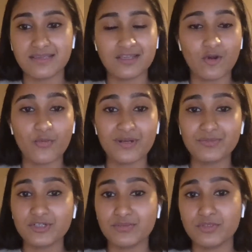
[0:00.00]
they can open up
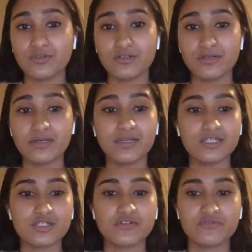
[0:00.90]
their computer,
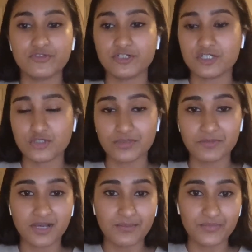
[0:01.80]
intern for their dream
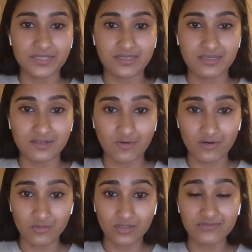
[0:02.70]
company,
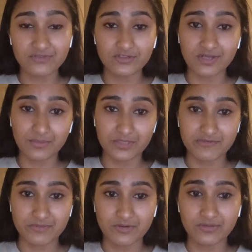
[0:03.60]
or work for their company
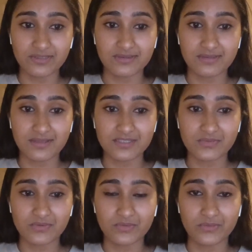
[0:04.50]
remotely. And that's
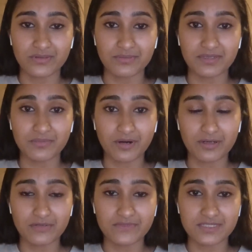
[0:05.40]
what we want to be a part
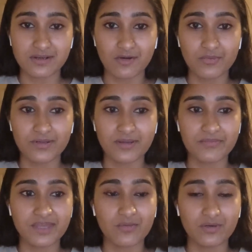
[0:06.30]
of is to open up
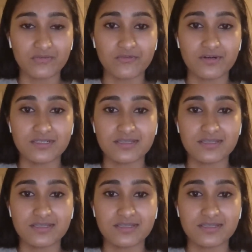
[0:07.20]
that workforce.